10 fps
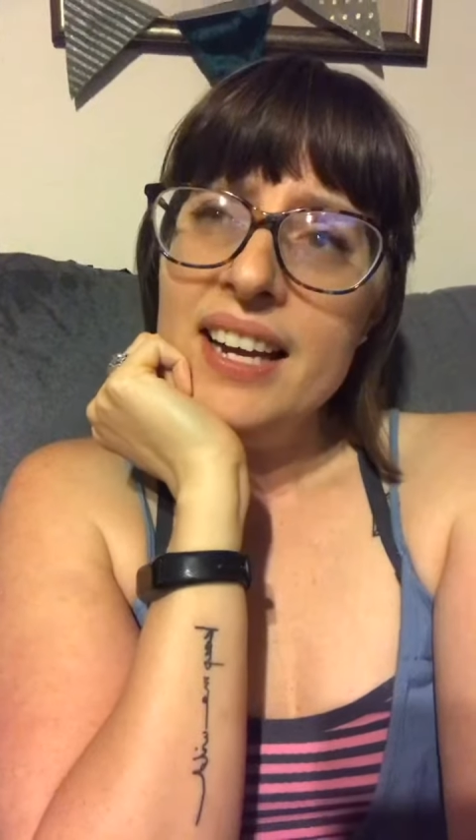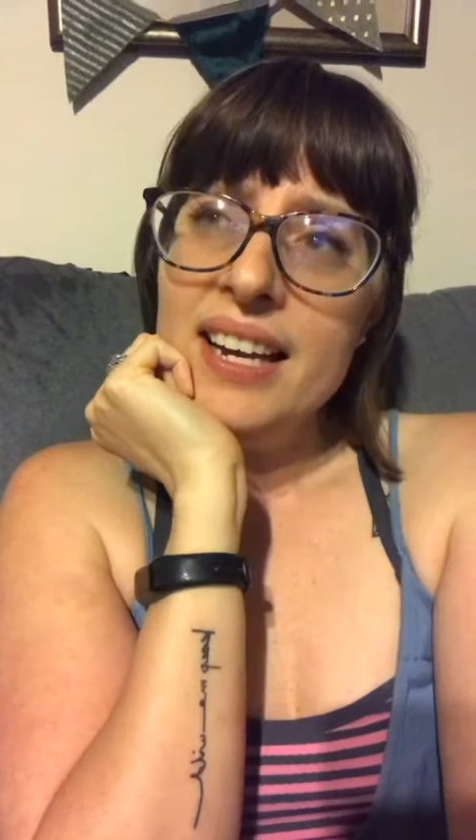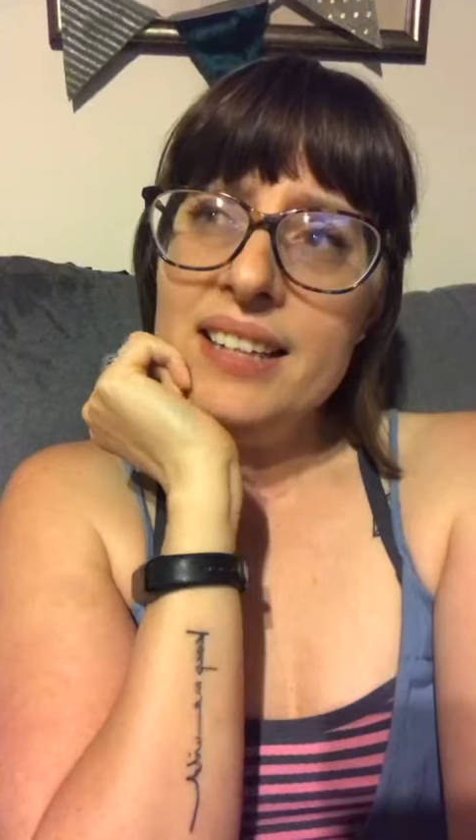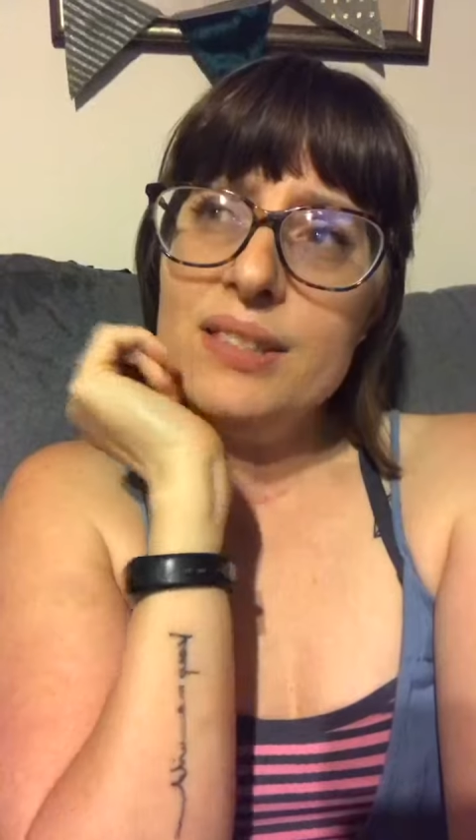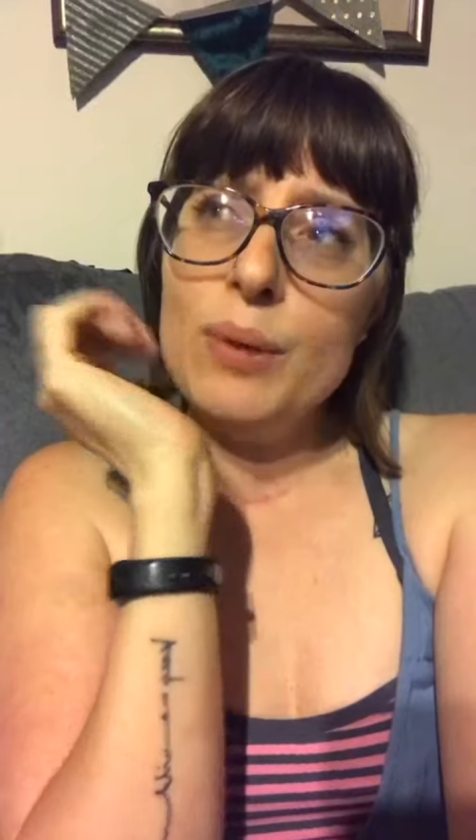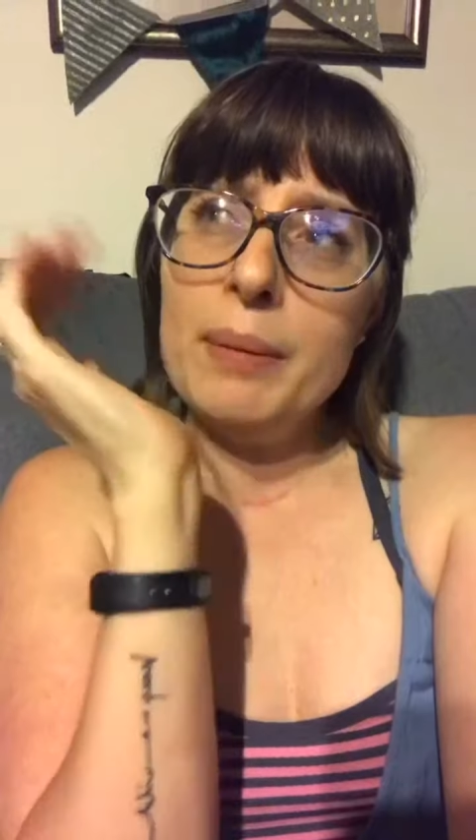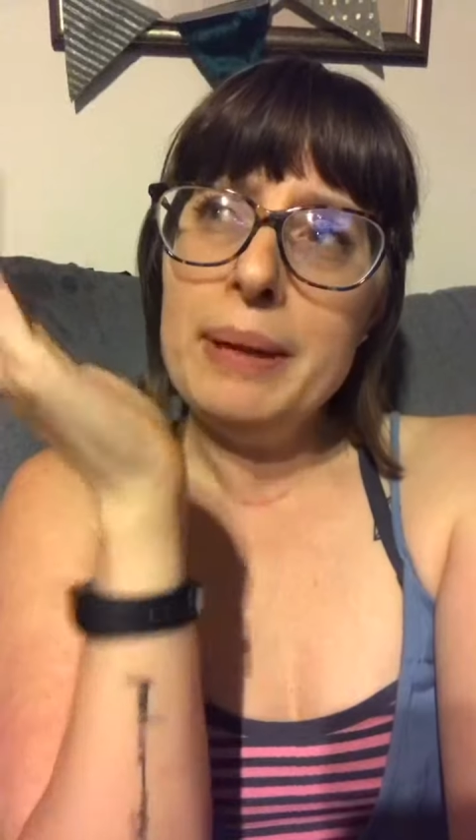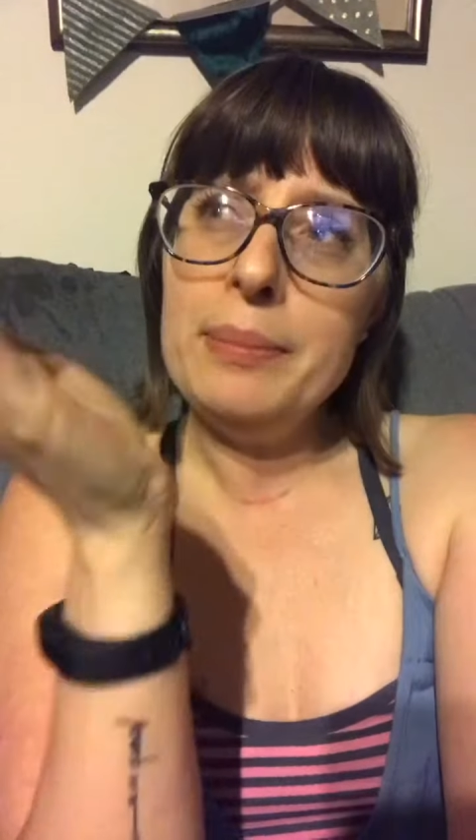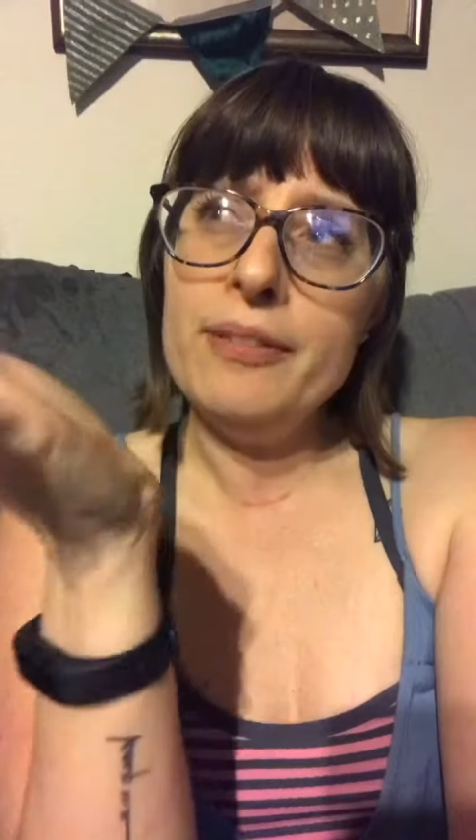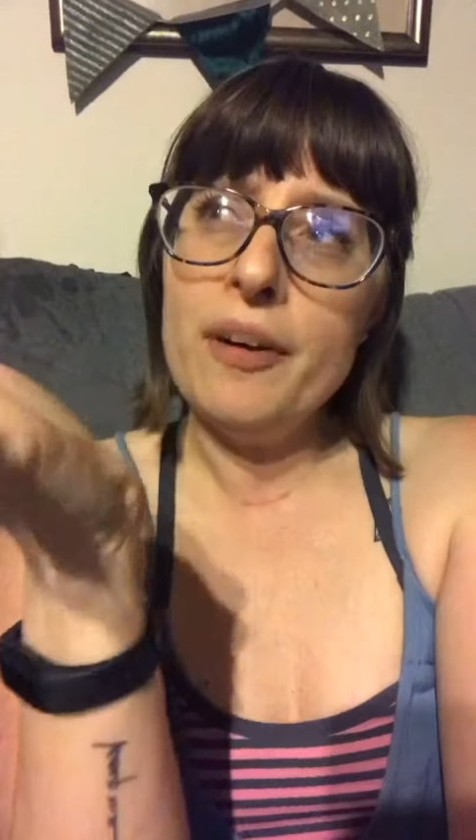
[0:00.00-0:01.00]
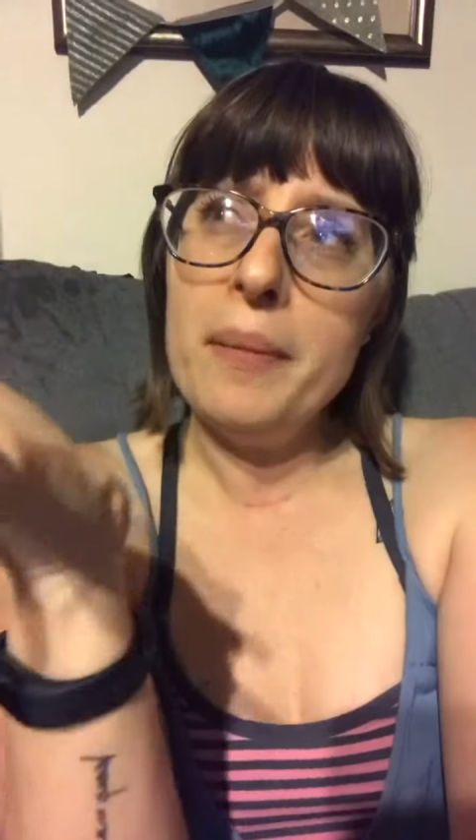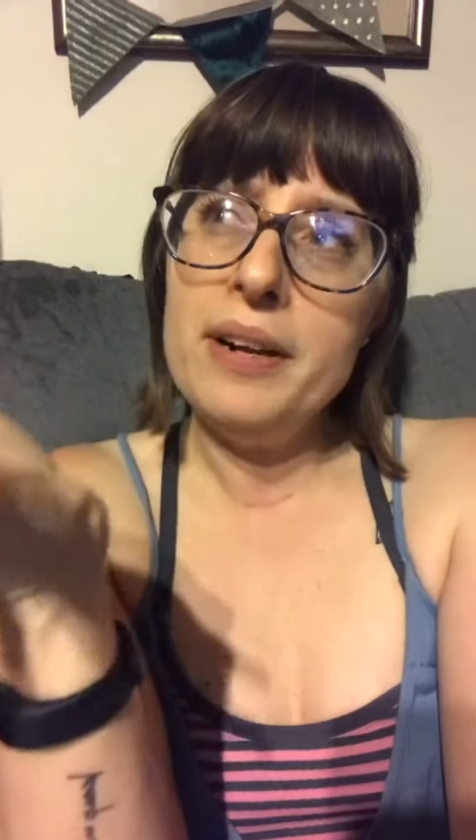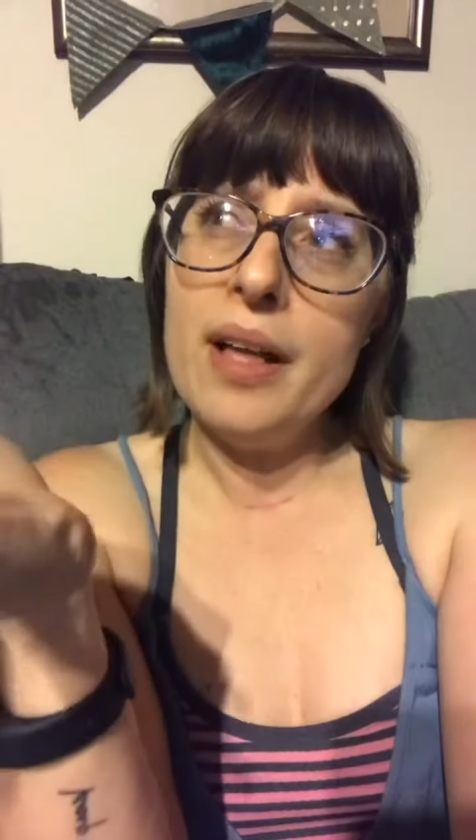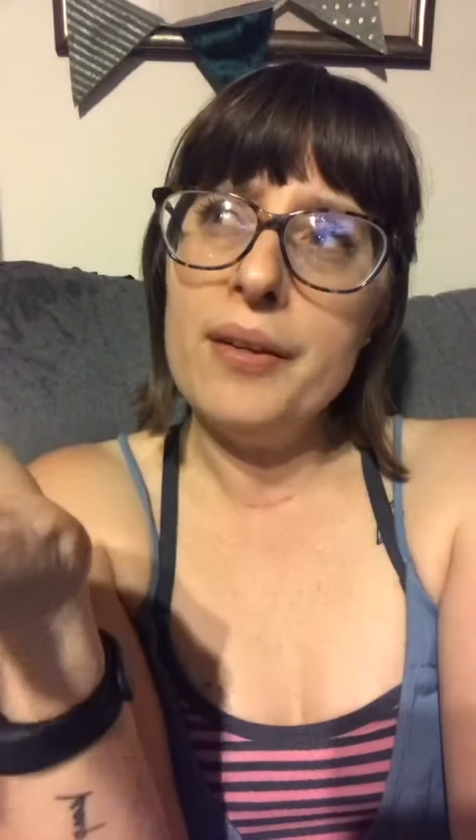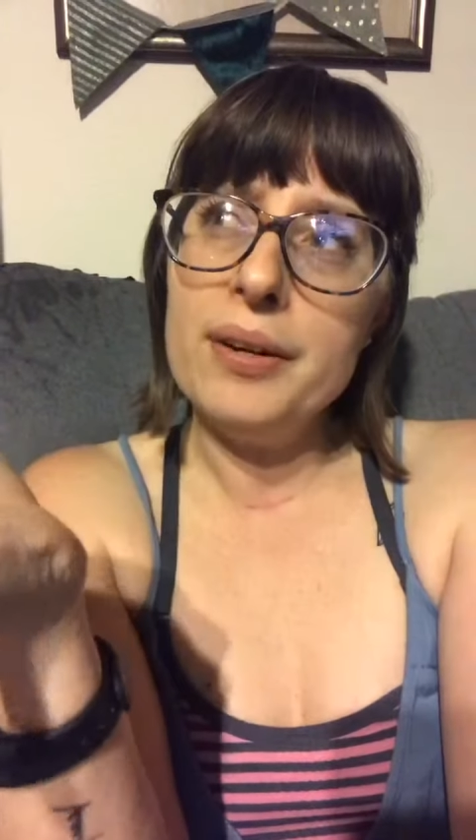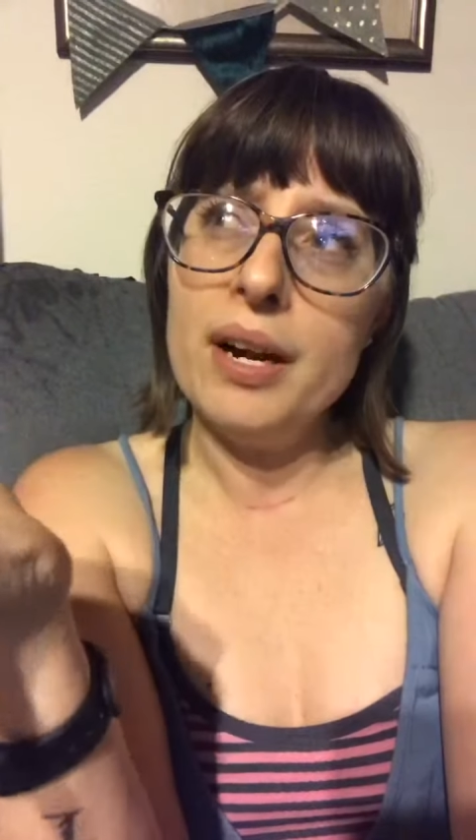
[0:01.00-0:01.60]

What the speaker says: is where people from another